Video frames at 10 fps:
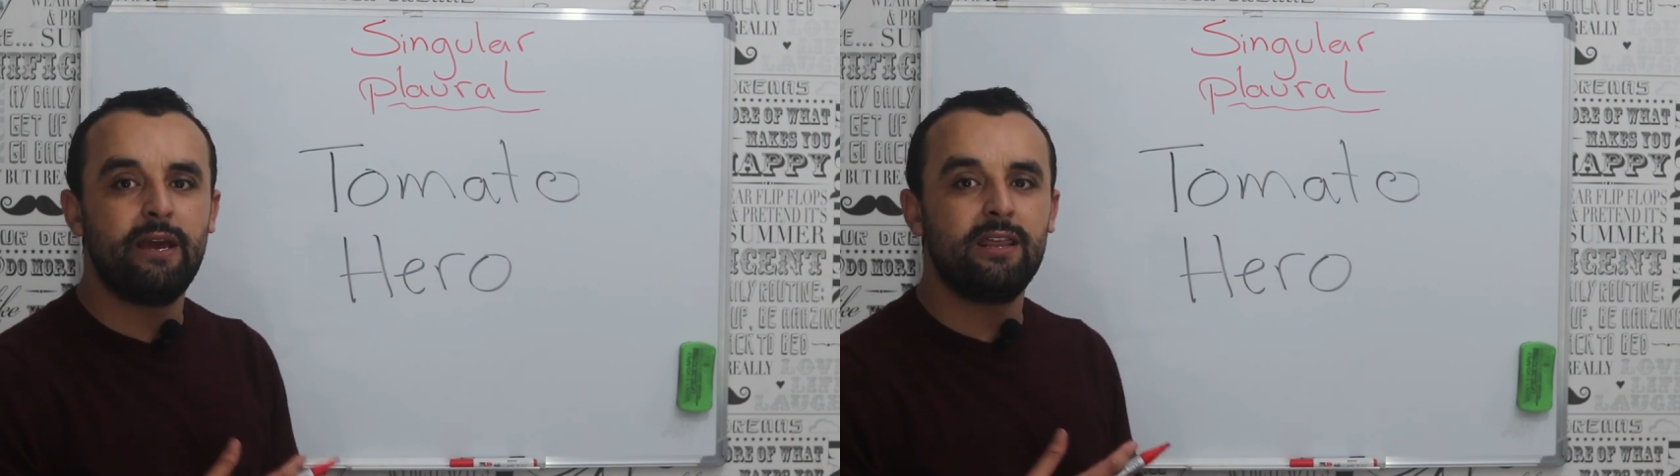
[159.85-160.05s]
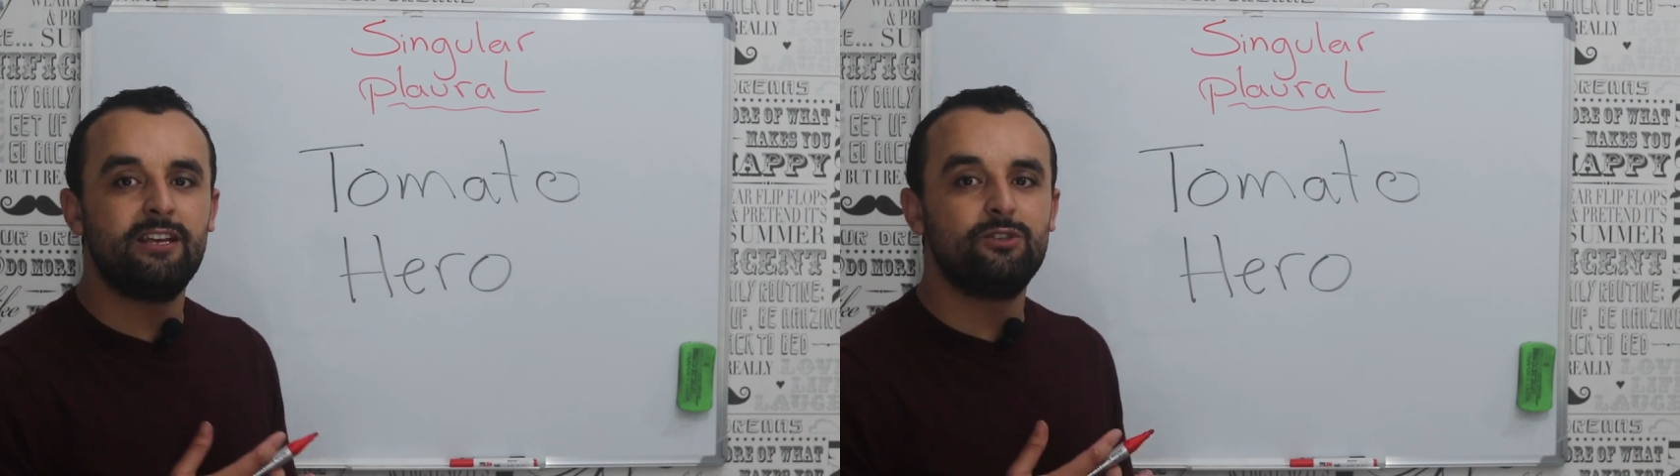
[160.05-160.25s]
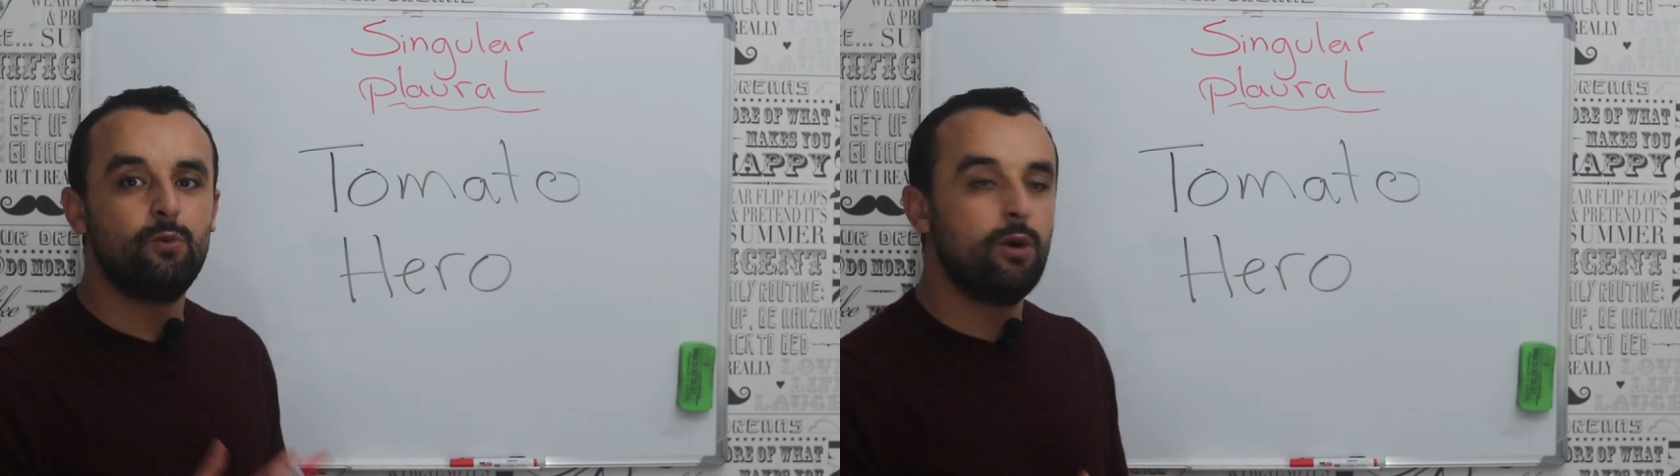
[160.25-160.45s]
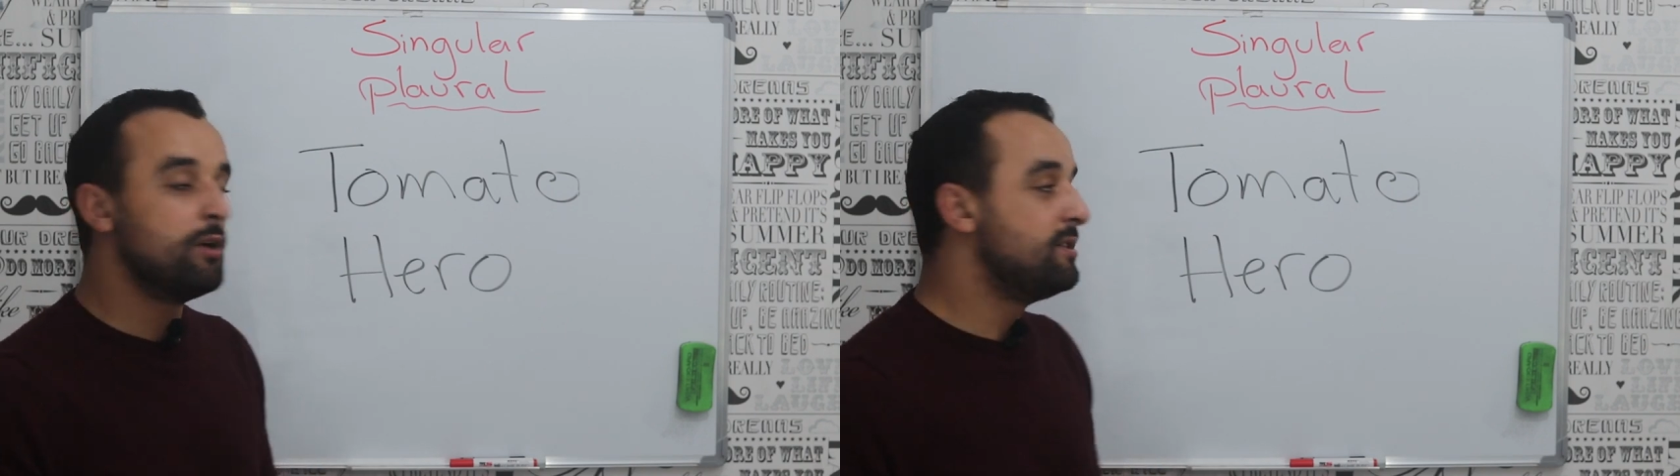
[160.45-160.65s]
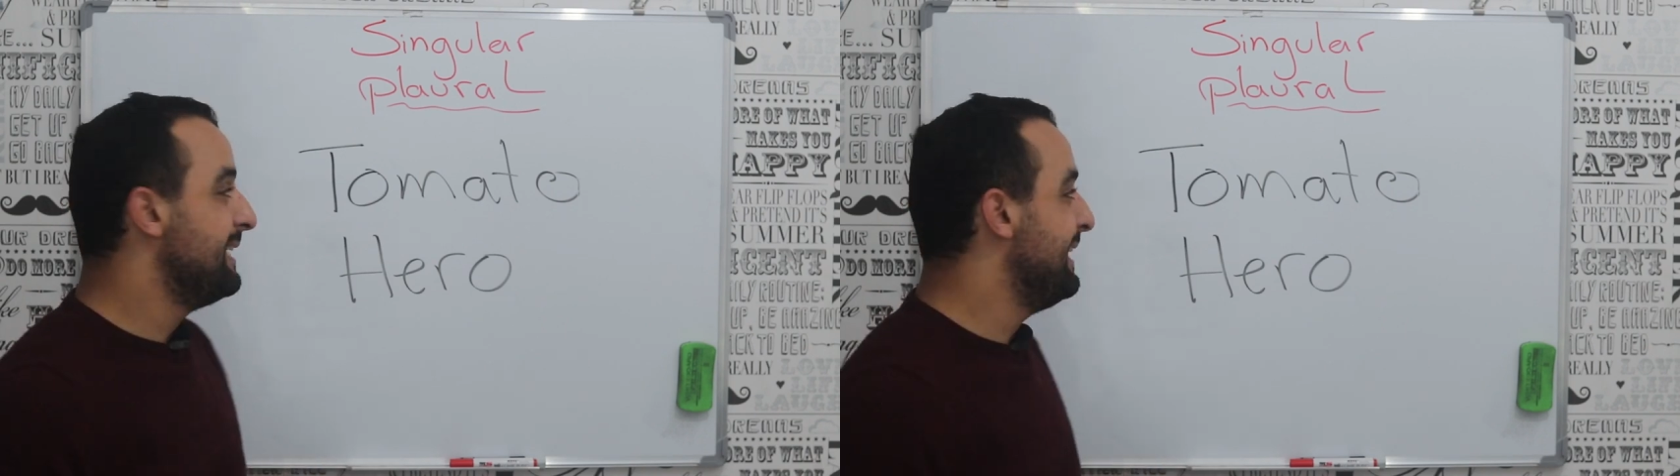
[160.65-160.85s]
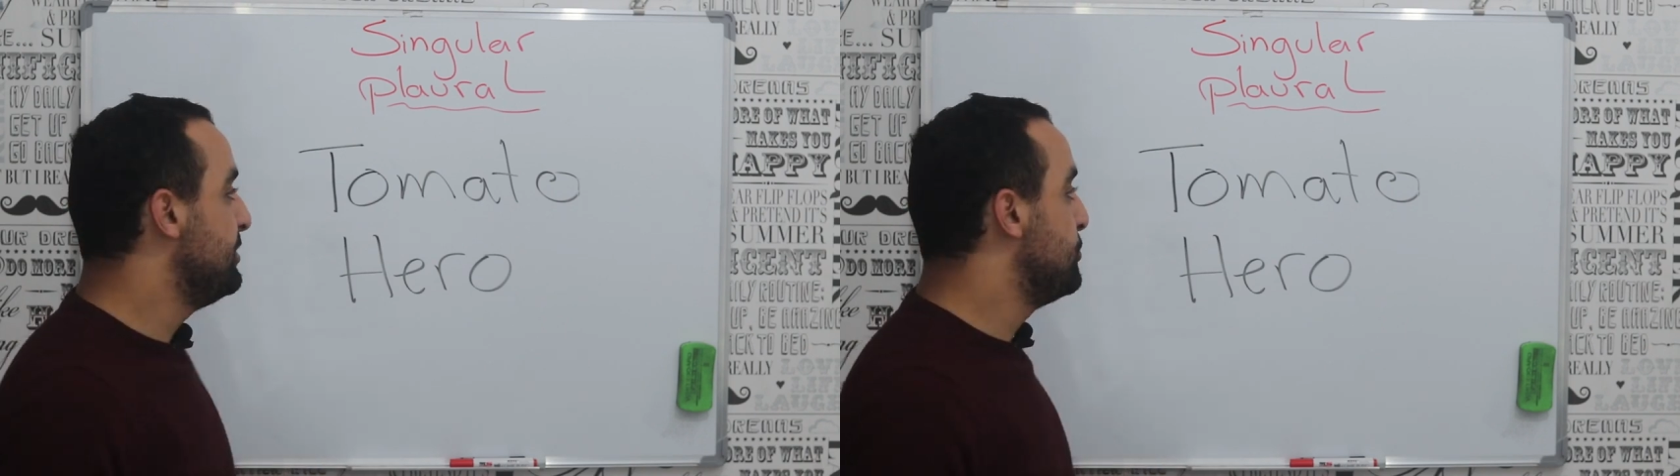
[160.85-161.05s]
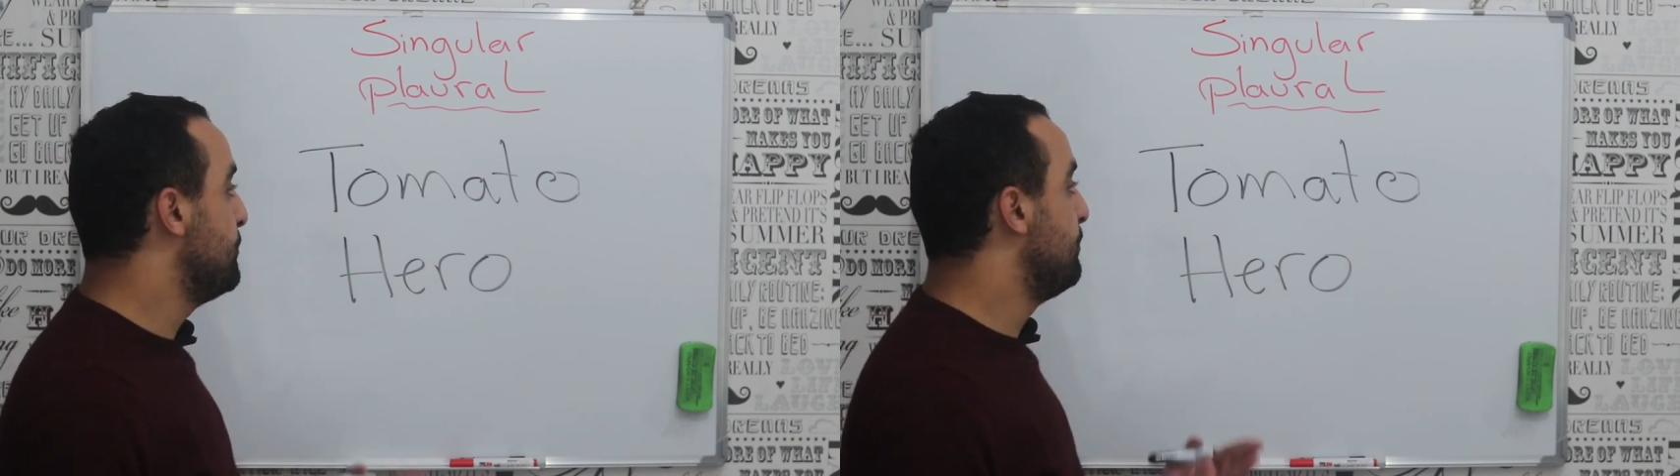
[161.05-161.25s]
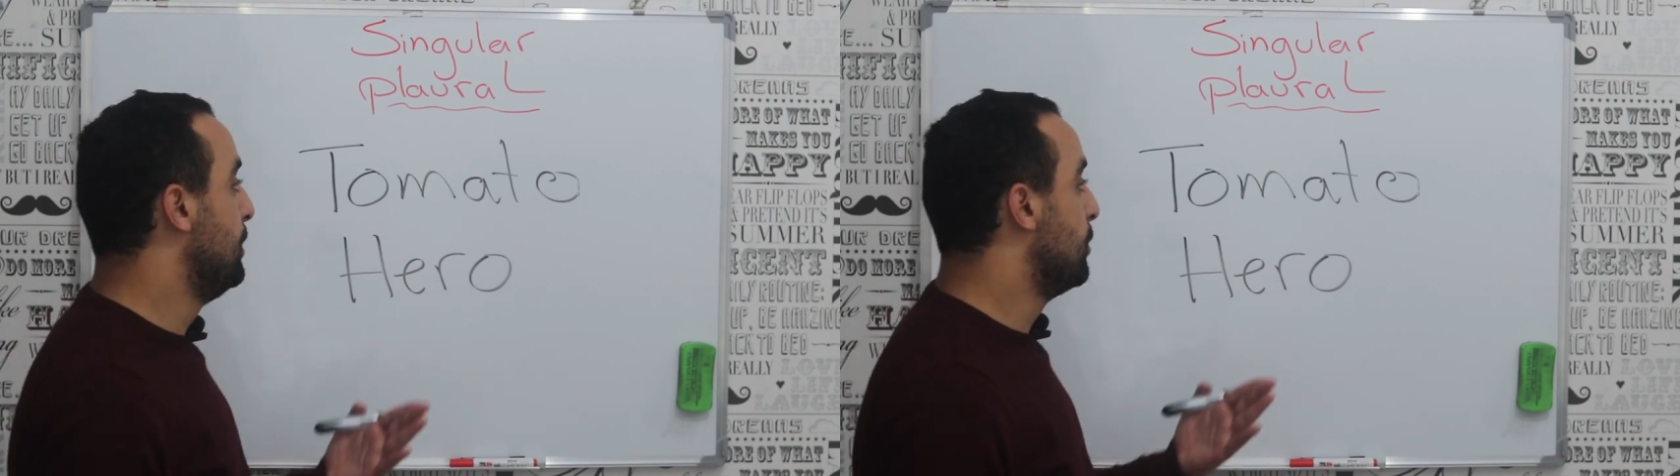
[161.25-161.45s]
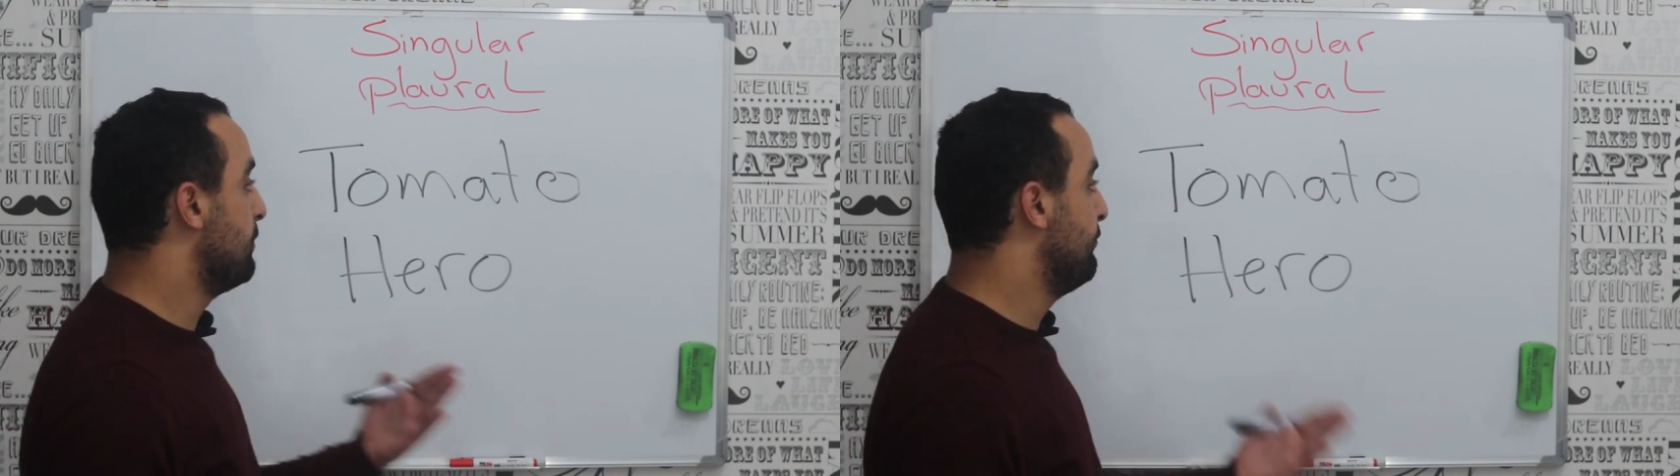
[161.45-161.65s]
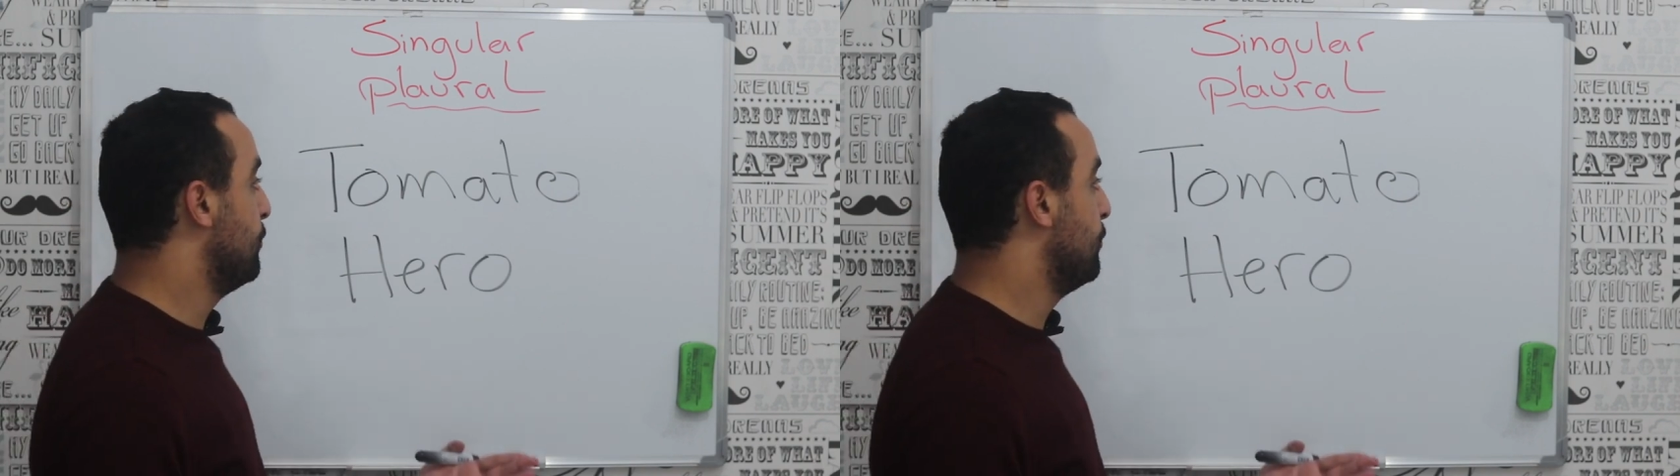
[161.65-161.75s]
to make these words into plural